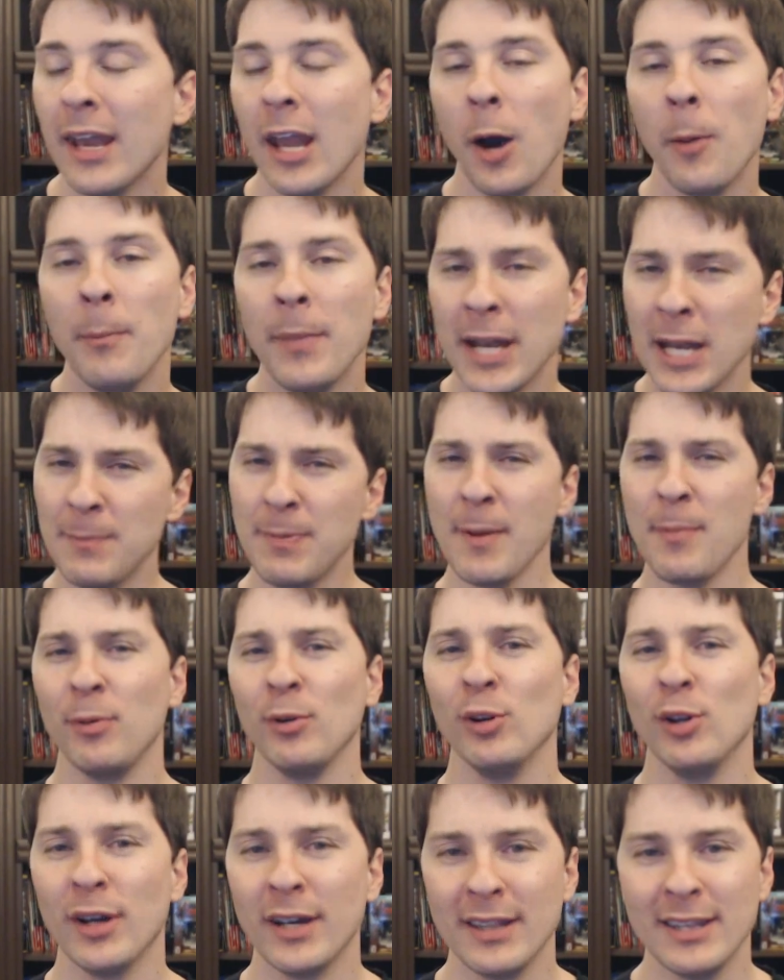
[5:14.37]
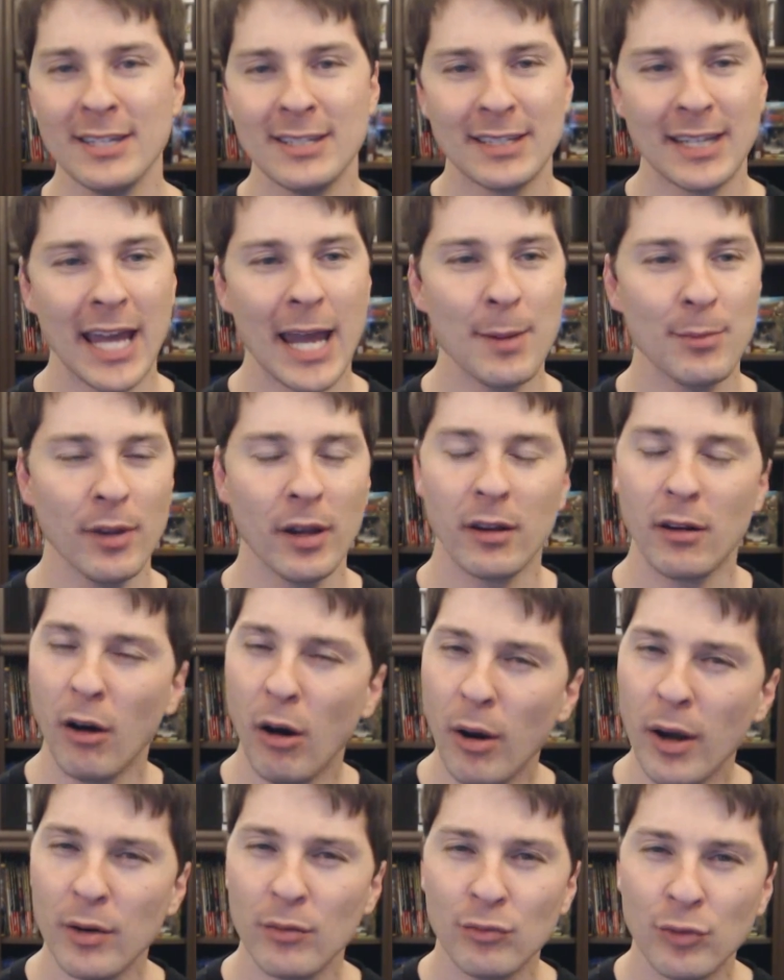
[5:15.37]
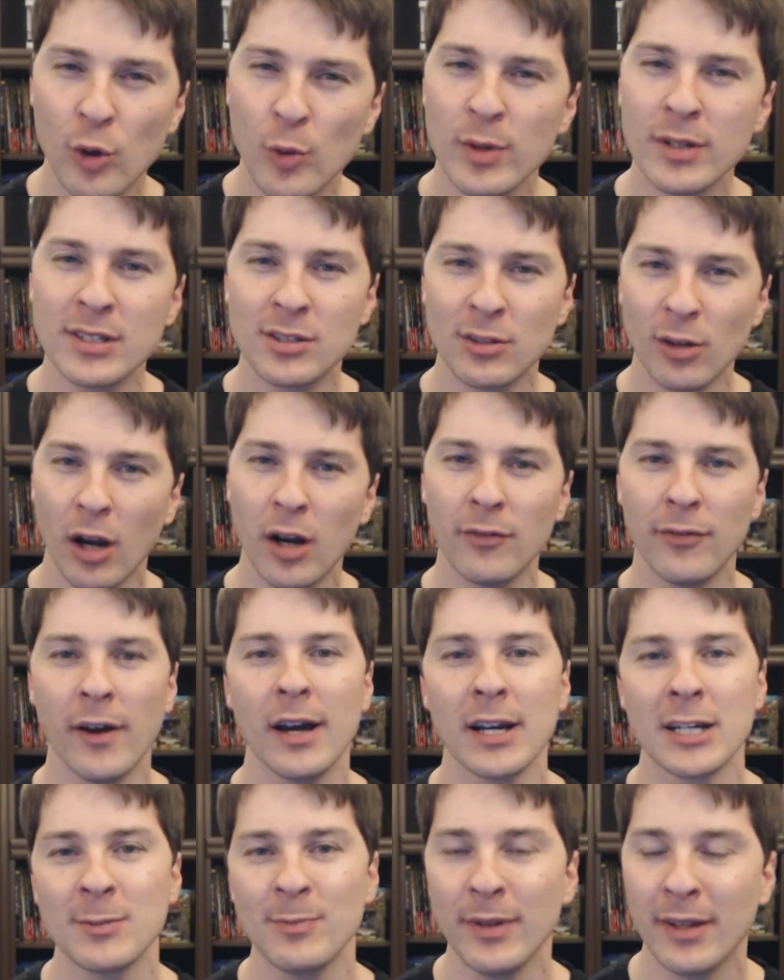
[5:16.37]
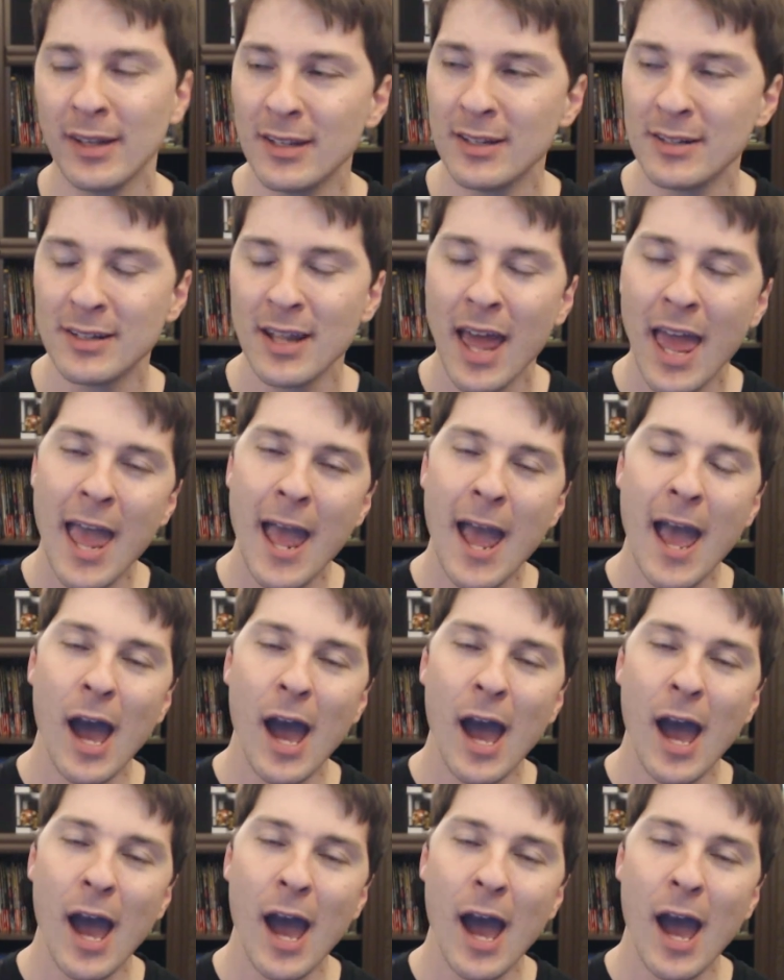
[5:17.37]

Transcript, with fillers: Now, many people look at this game like, oh, it ruined Star Fox because